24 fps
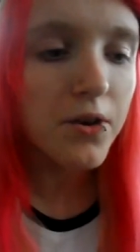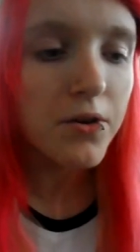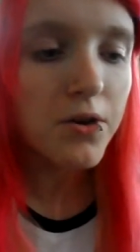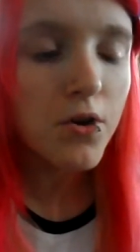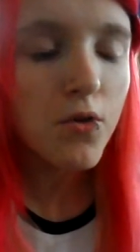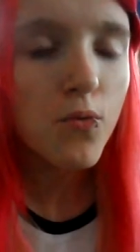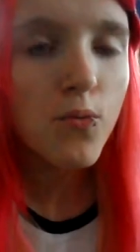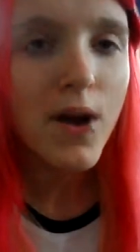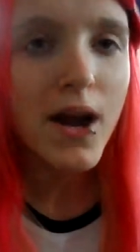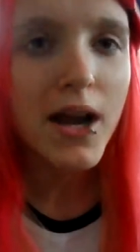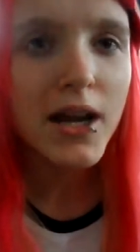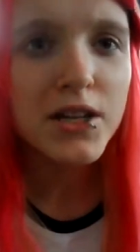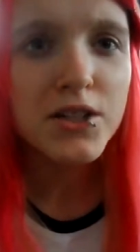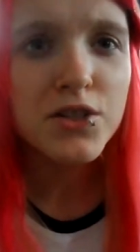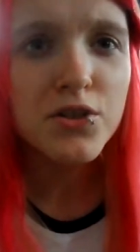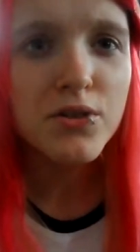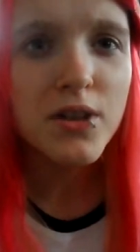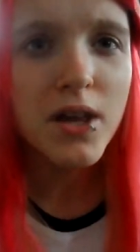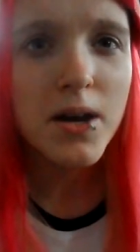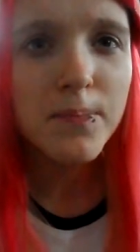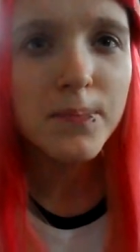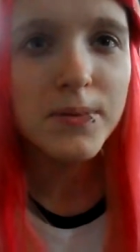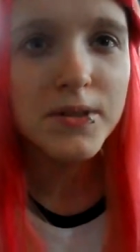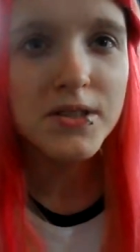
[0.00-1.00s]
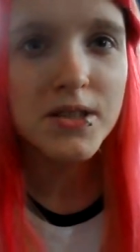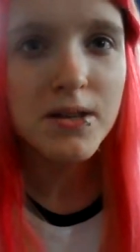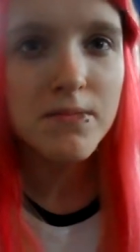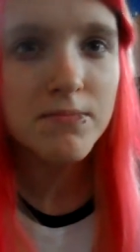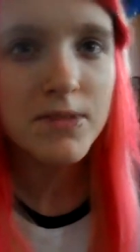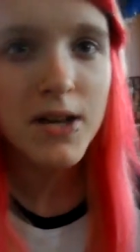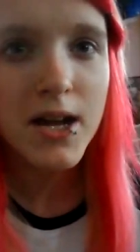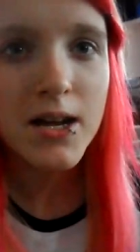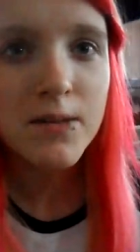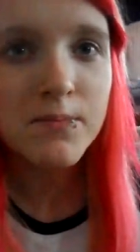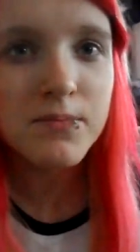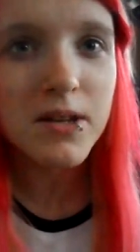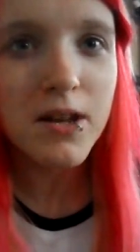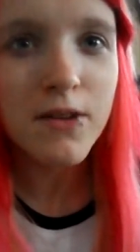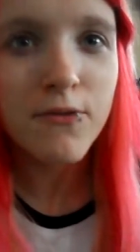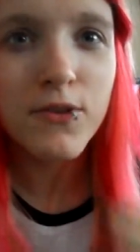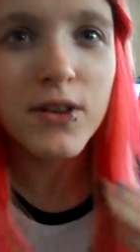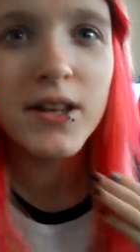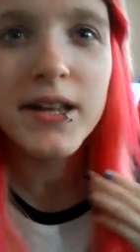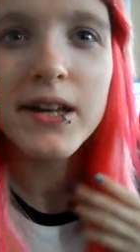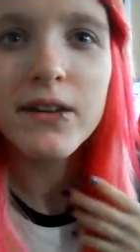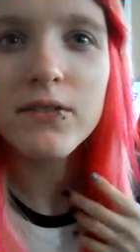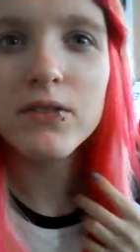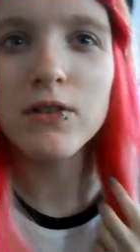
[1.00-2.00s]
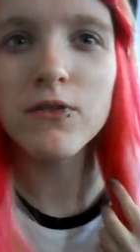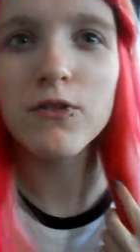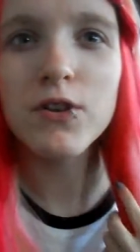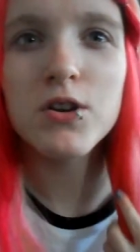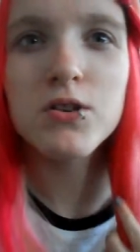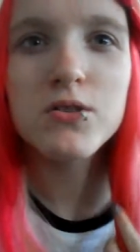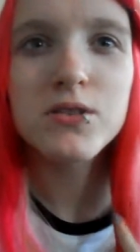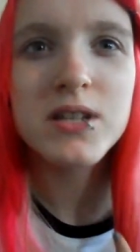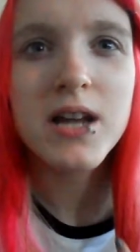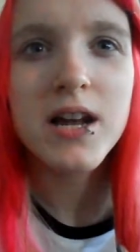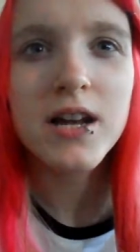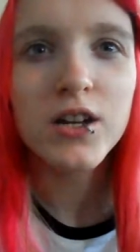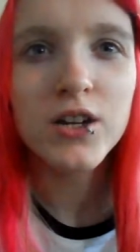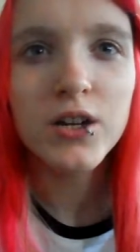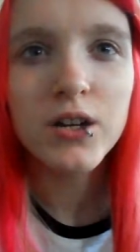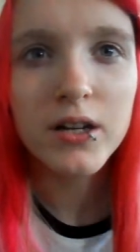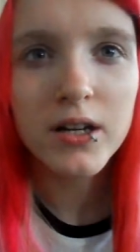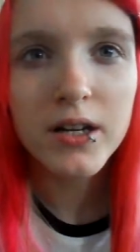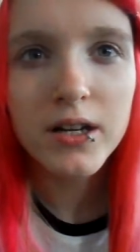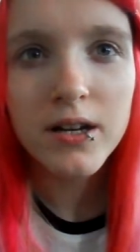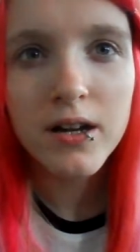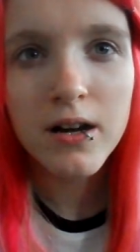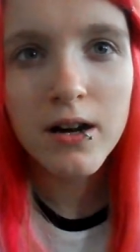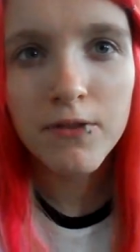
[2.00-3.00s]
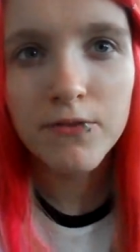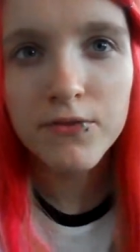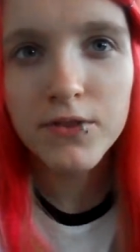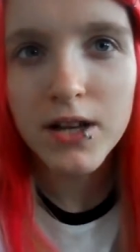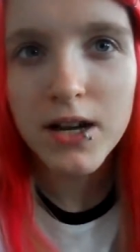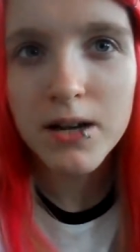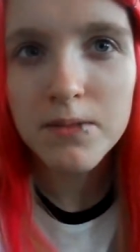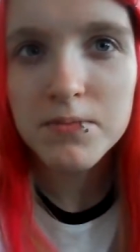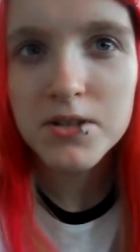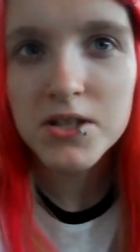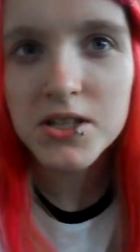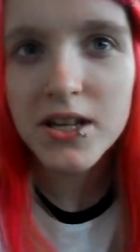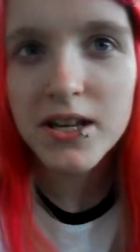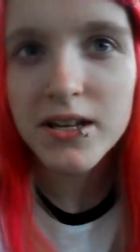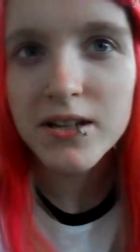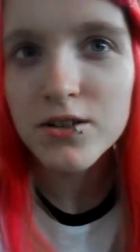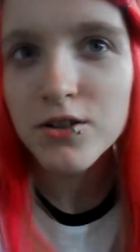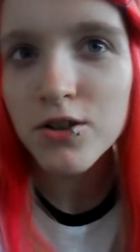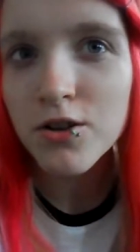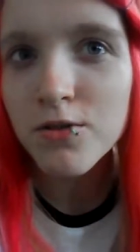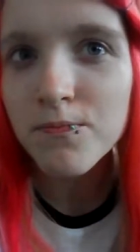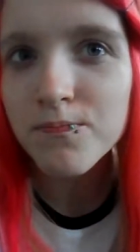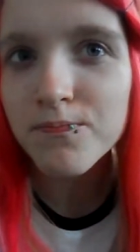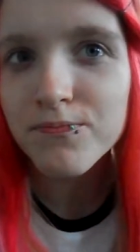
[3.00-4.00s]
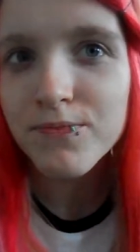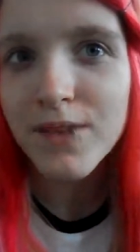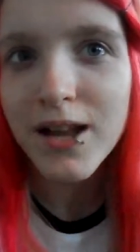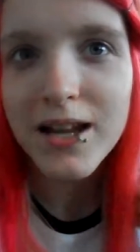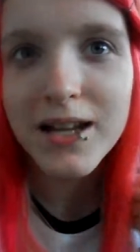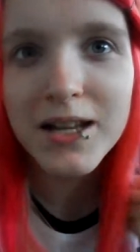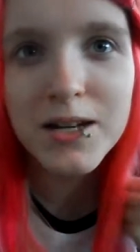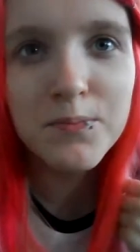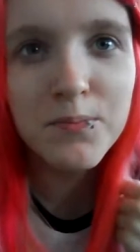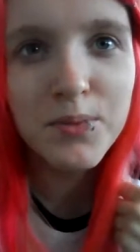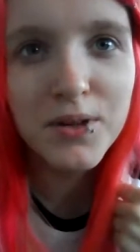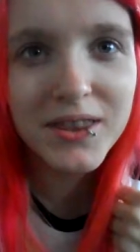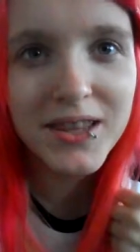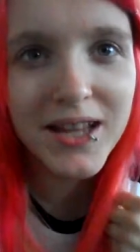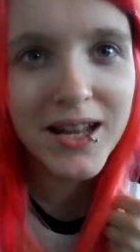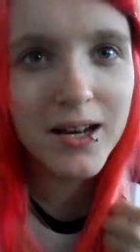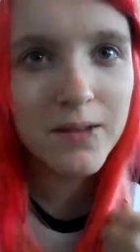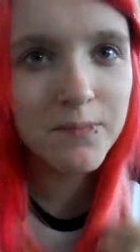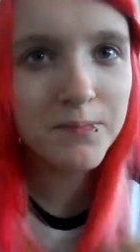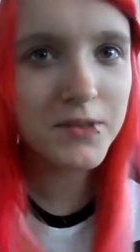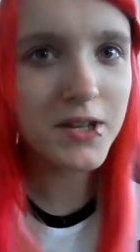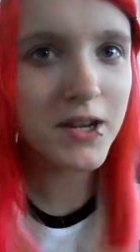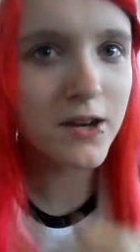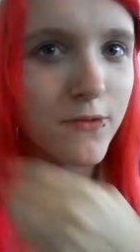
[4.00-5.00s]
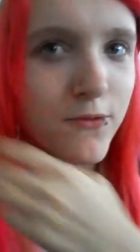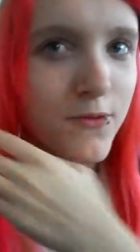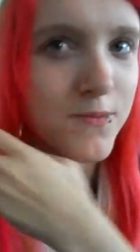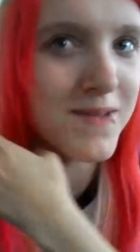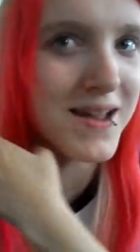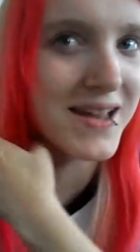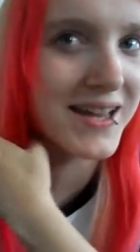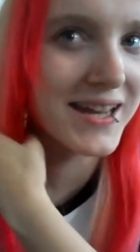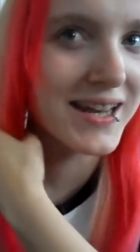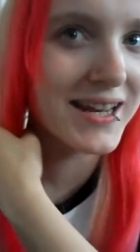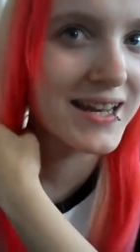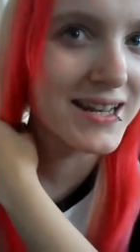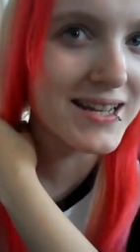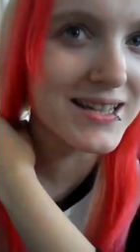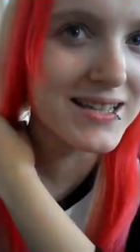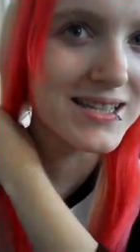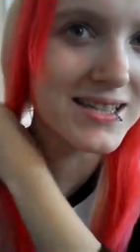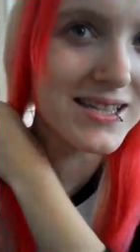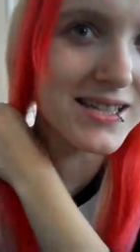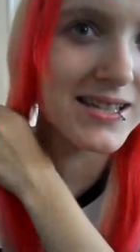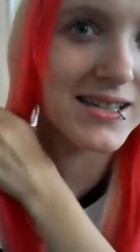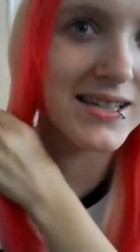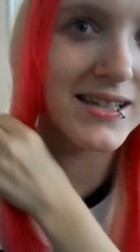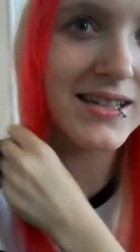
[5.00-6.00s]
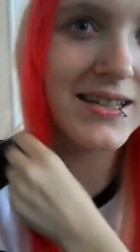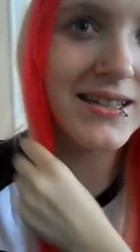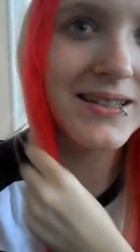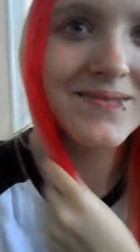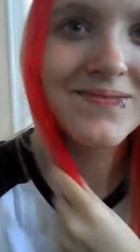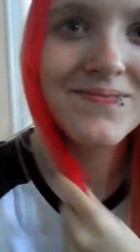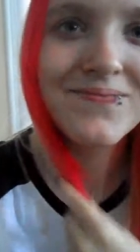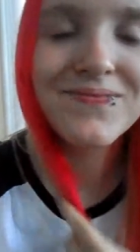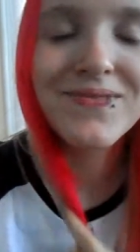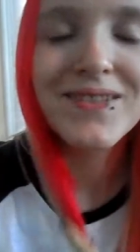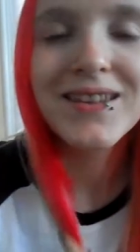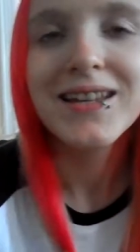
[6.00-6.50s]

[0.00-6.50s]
I don't know why I do that, but sometimes I feel like if the video is not good enough, then I'm just like, nope, not gonna put that up there for my kitties to see.